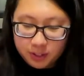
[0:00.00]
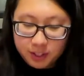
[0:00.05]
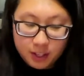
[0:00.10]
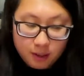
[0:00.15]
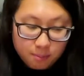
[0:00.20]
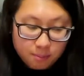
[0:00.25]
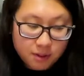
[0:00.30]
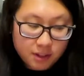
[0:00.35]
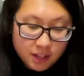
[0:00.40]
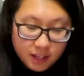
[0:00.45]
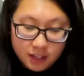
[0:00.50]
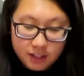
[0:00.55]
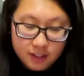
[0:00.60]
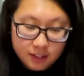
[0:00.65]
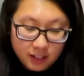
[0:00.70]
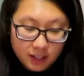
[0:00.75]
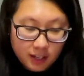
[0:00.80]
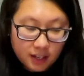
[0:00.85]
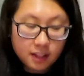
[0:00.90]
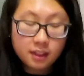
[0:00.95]
dip
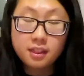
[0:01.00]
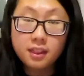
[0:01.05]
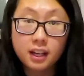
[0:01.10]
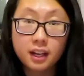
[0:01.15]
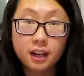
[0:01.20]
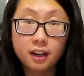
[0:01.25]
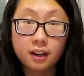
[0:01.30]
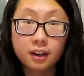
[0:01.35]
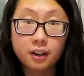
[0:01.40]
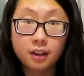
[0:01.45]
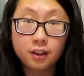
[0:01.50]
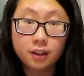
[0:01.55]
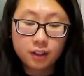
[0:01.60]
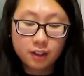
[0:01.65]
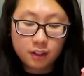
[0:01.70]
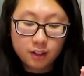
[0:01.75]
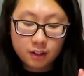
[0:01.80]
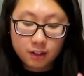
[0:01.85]
these in there